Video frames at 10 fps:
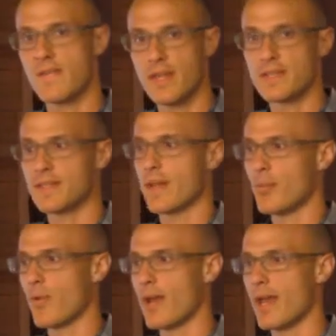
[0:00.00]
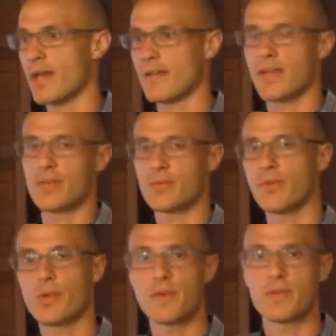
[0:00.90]
then step away, and it's
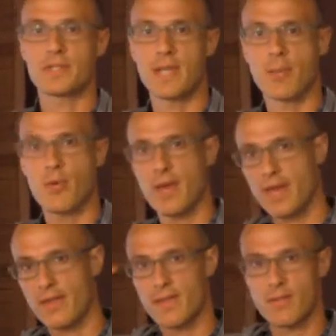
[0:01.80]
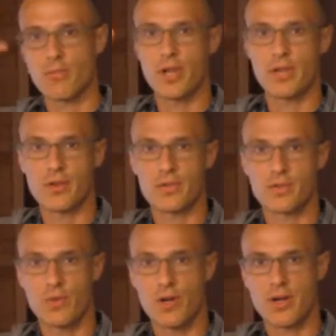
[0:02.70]
really when you step away that the brain goes to
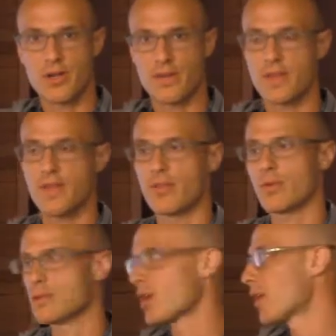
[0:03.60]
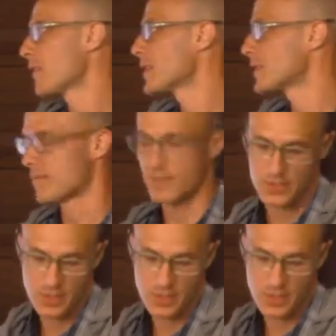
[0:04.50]
work, and then the result is the